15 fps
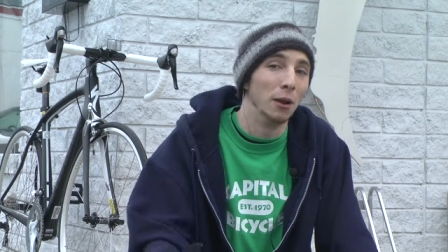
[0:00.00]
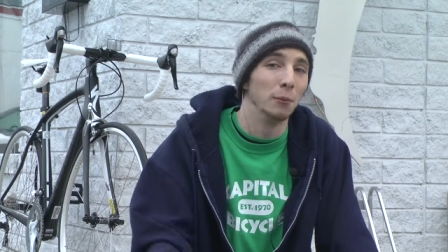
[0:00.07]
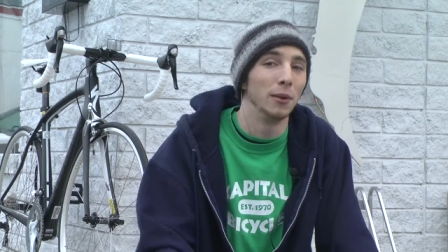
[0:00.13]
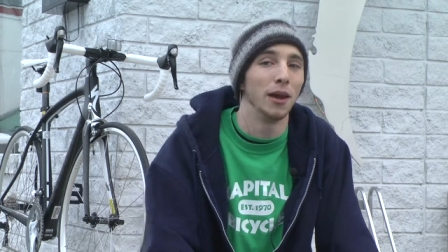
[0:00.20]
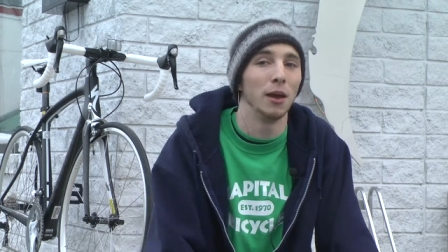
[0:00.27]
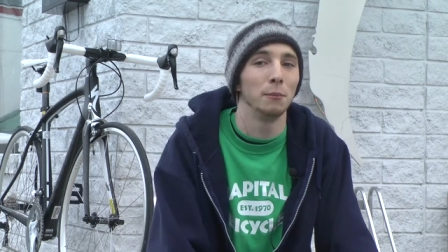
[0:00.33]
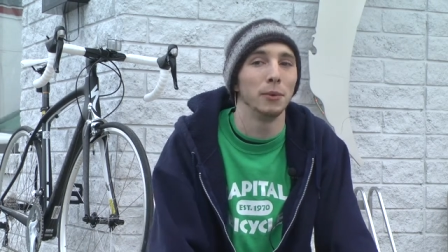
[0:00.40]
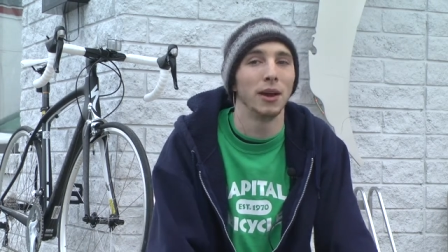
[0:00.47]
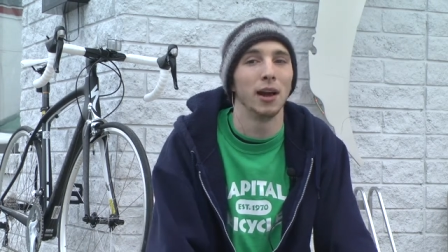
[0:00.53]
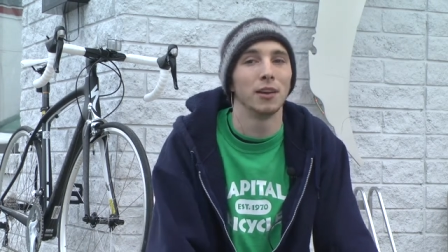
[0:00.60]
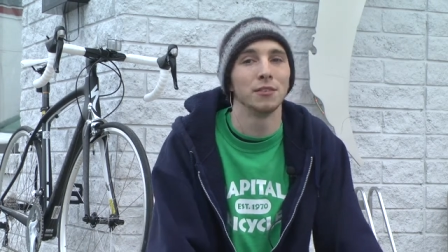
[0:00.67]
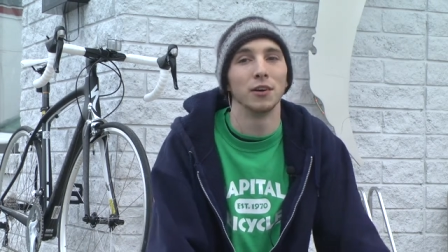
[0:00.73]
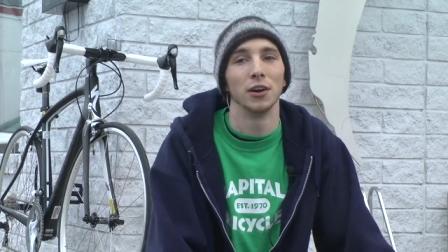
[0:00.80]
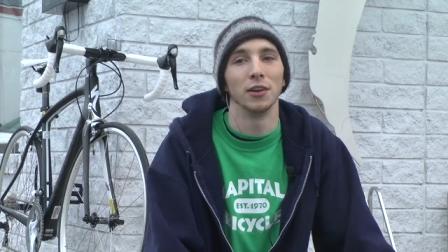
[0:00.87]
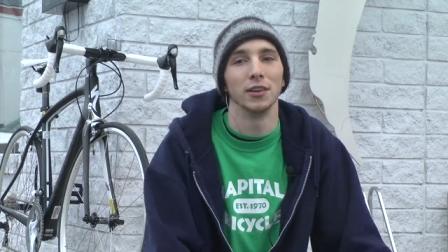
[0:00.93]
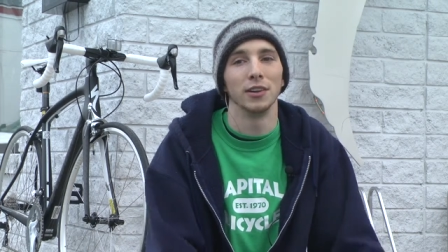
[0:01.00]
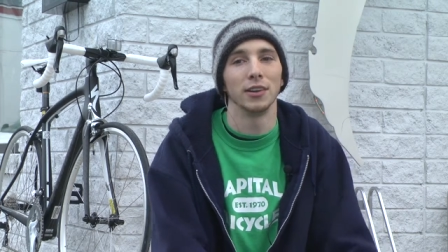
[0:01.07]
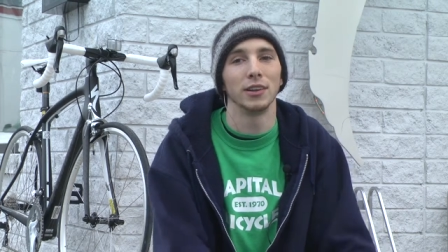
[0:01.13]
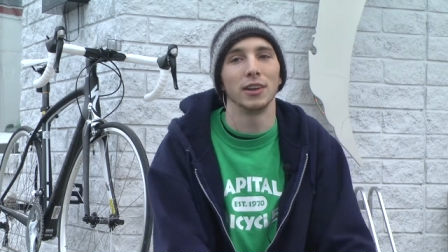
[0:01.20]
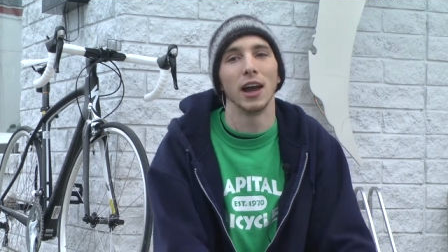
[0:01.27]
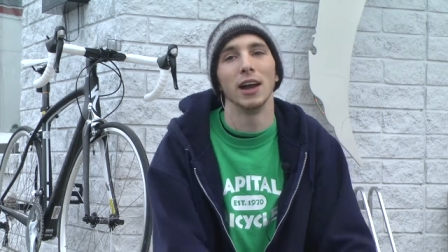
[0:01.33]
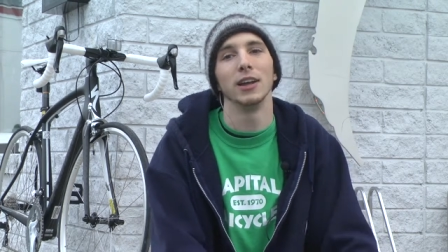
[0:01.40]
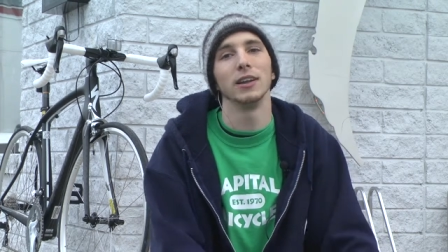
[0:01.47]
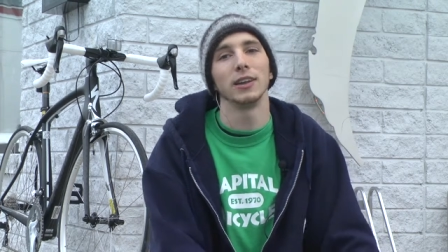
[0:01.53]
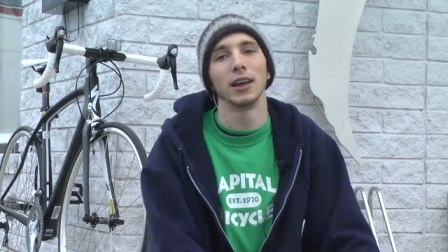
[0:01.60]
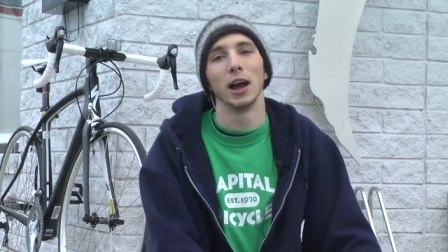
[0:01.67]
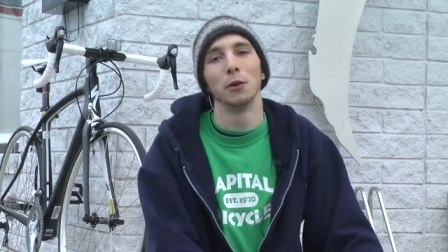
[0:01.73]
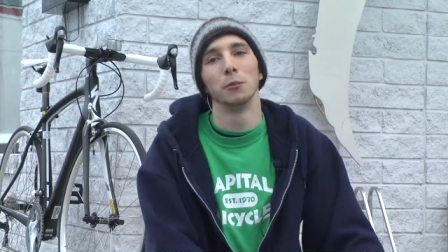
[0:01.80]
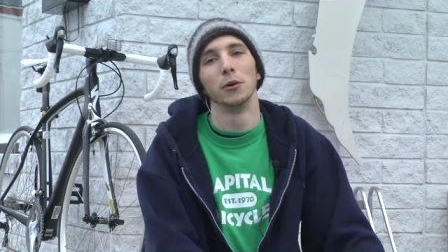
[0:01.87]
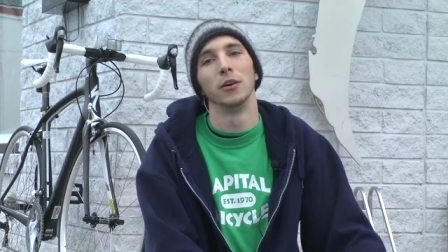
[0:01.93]
I mean, because of our tight
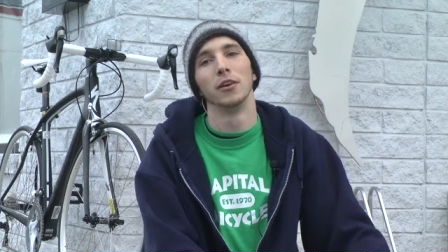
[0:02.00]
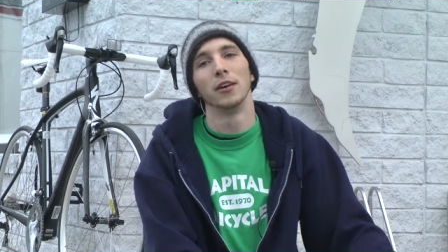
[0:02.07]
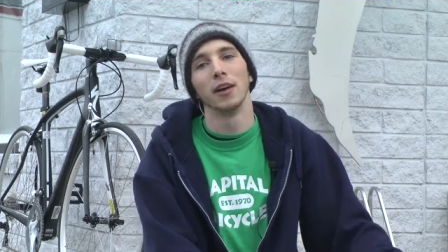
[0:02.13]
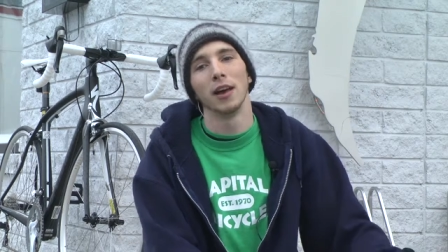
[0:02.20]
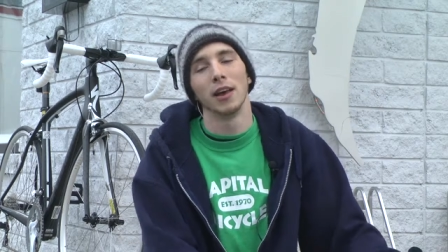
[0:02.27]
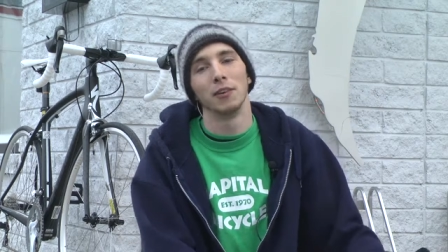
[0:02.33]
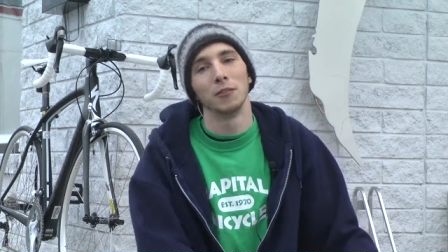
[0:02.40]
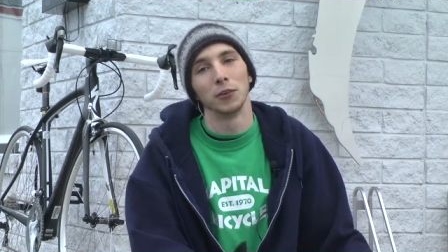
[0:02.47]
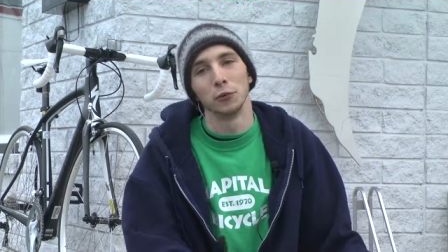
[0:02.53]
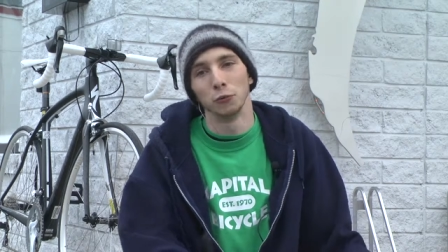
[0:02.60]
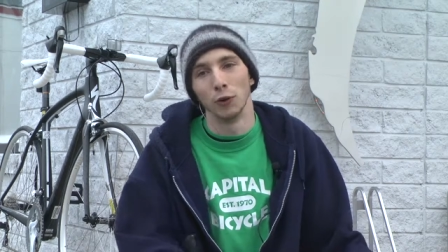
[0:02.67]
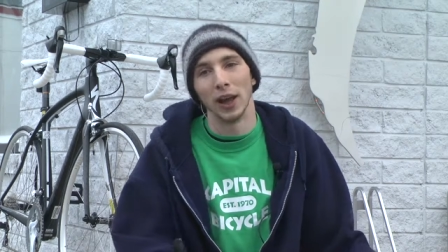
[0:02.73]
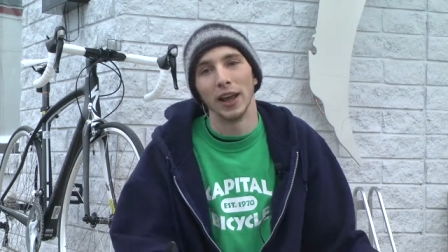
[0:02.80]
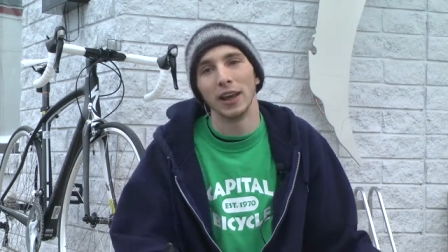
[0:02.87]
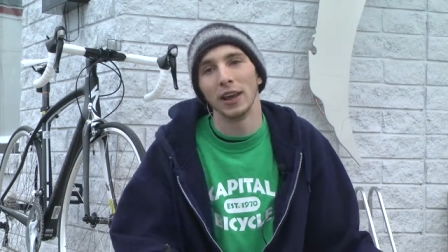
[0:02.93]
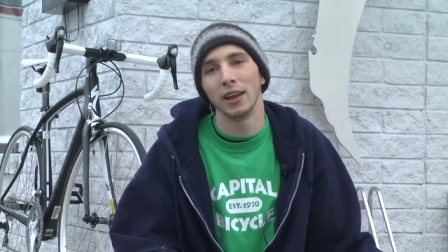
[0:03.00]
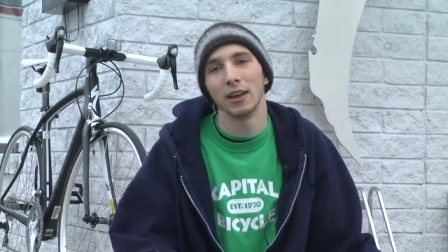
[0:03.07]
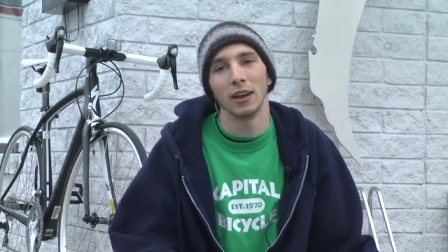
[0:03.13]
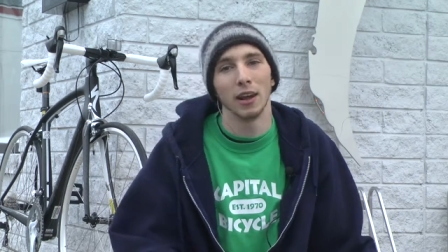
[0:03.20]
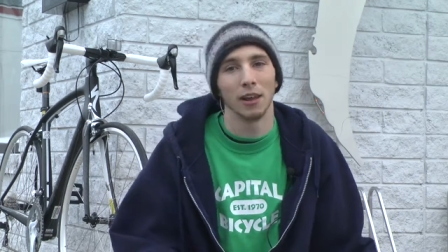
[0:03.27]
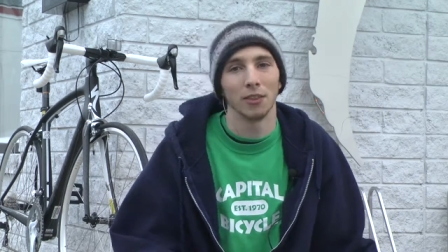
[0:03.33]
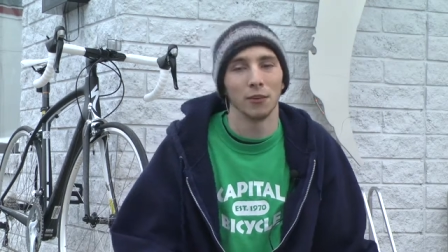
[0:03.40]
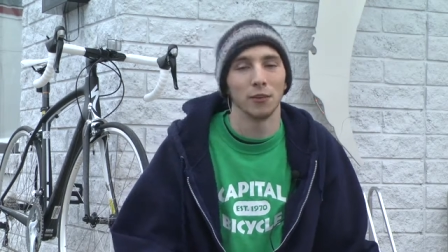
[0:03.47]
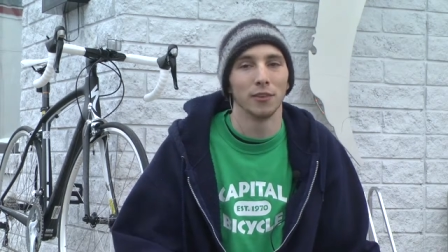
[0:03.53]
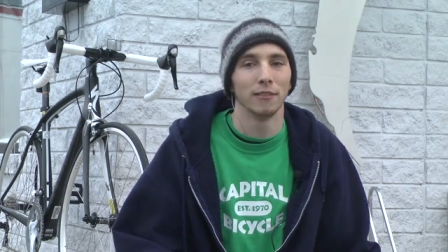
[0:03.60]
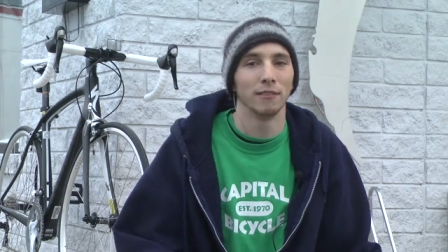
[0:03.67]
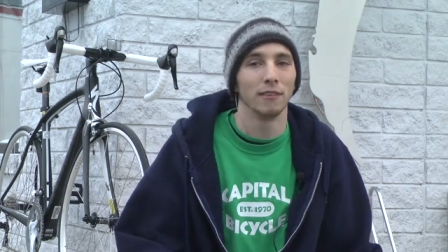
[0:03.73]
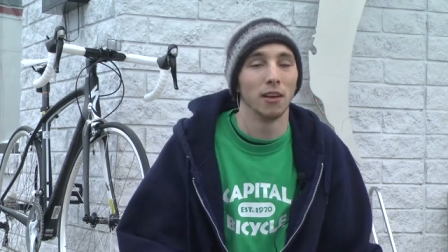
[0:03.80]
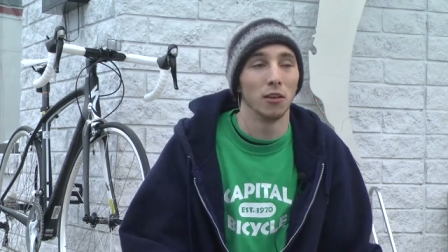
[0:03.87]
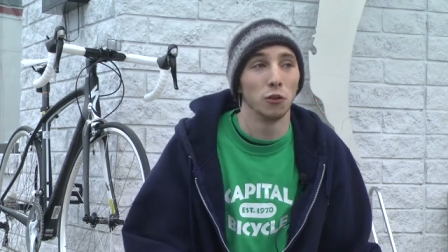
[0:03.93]
schedule, if it's raining, there's
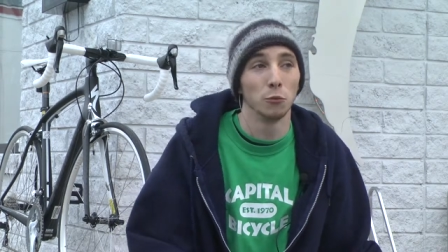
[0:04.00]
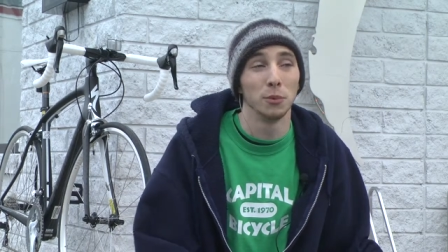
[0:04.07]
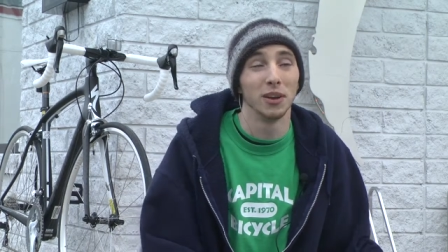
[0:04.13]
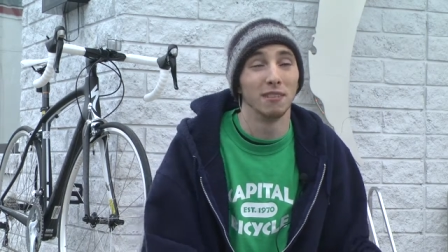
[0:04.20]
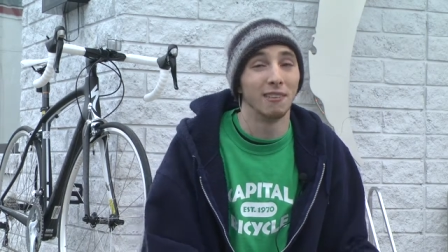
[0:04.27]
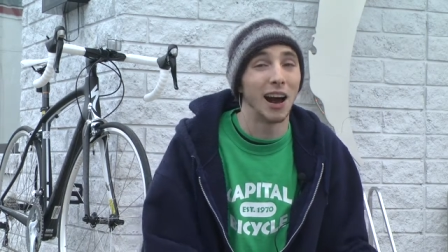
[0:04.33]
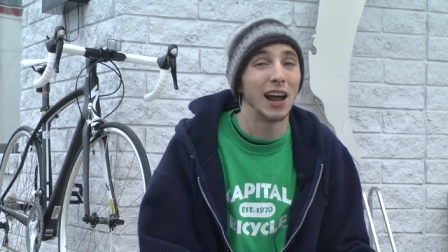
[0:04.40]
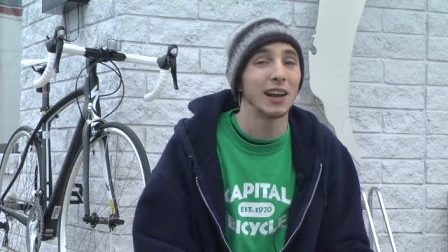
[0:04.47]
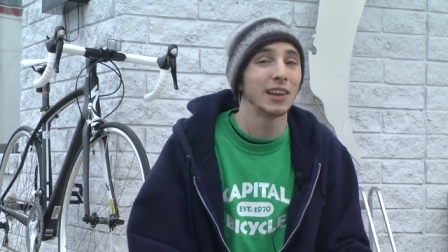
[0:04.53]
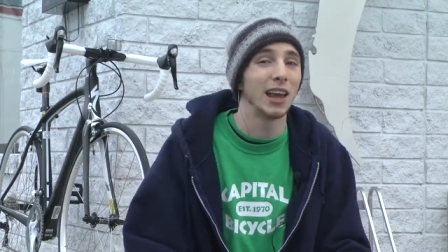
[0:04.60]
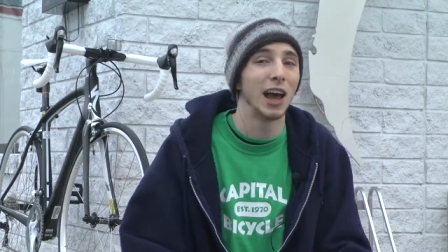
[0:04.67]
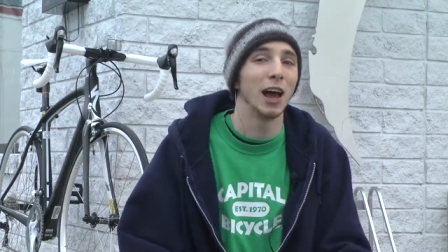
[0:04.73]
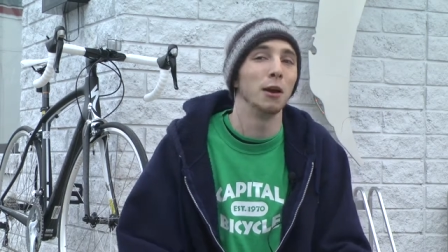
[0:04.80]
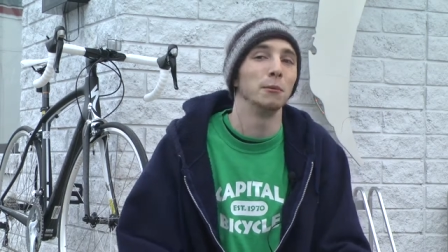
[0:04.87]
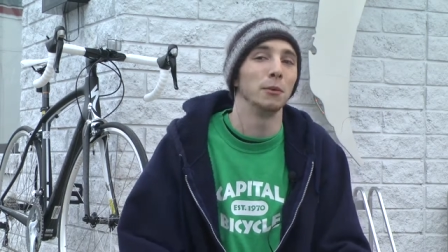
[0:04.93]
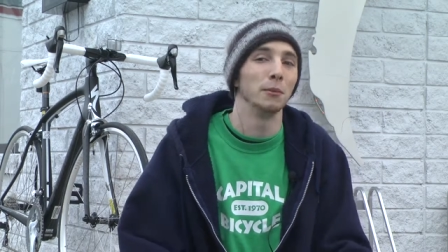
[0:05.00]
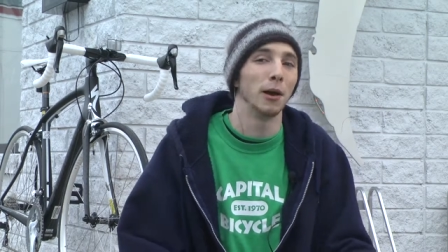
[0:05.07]
a, there'll be a lot of times